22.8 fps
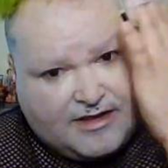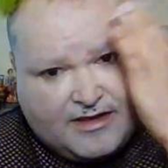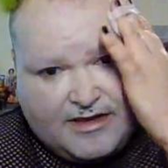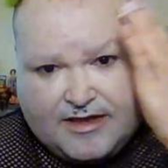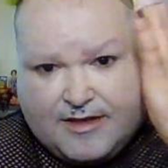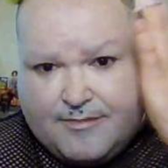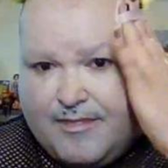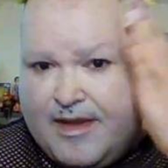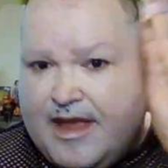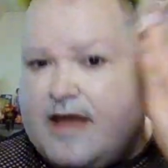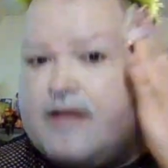the
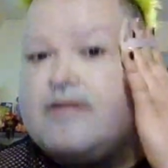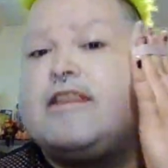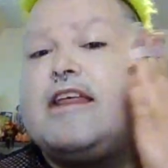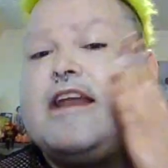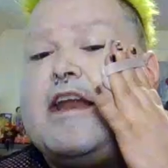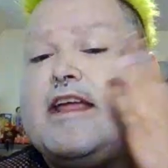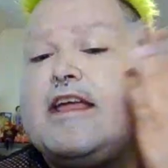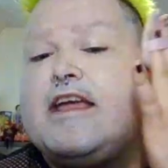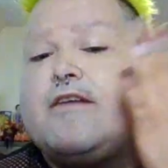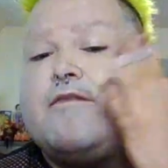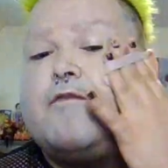amount that I
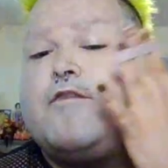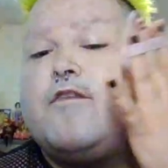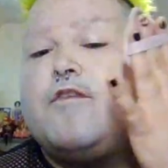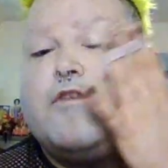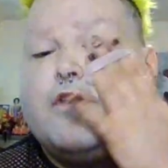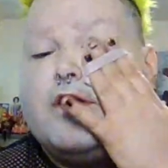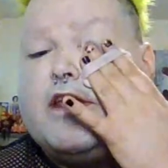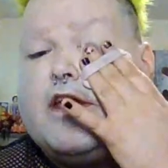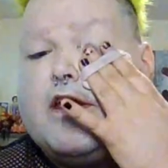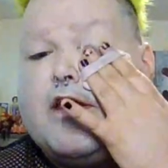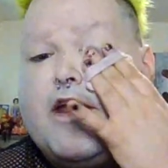get full
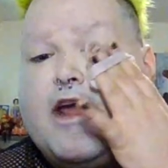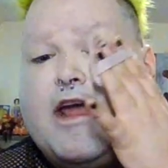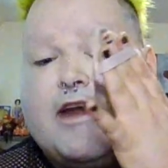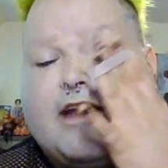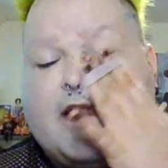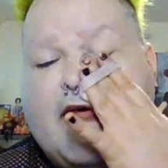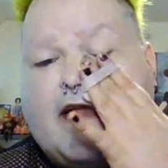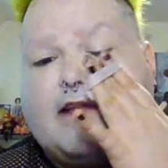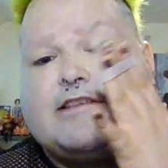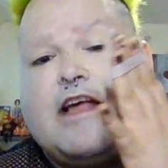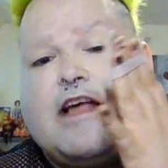year, and
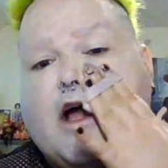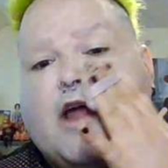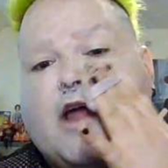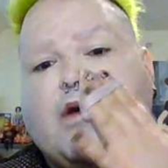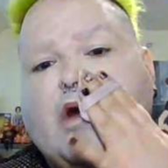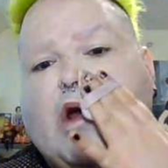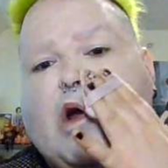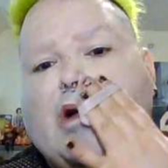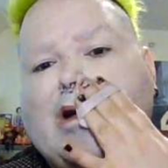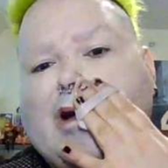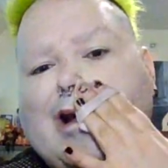that's how I
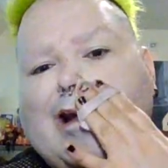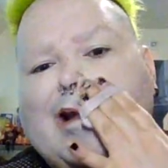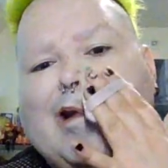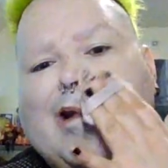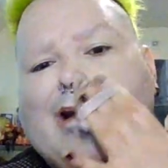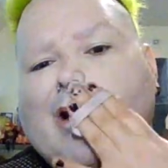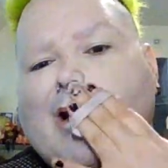wrote it.